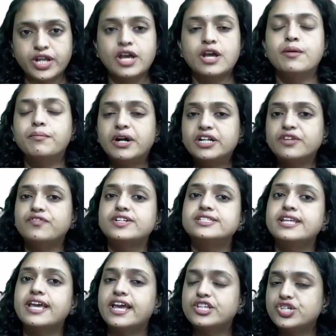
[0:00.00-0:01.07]
But if it's the
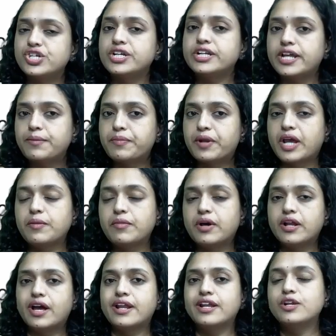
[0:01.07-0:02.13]
etchant and primer
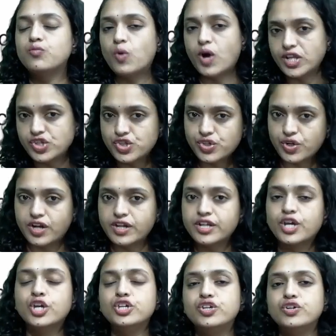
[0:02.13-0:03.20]
are in one shot,
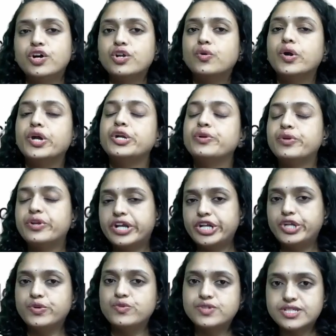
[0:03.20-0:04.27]
you are going to
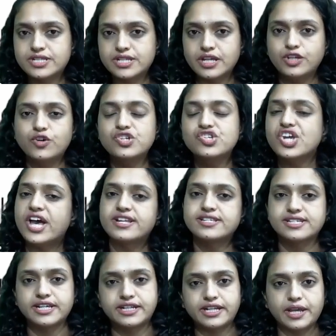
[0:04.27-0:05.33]
reduce your
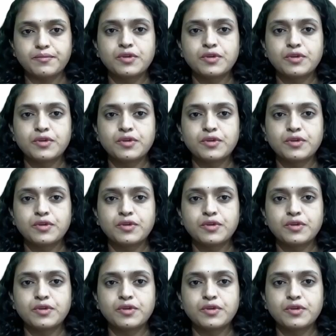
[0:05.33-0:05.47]
chairside time.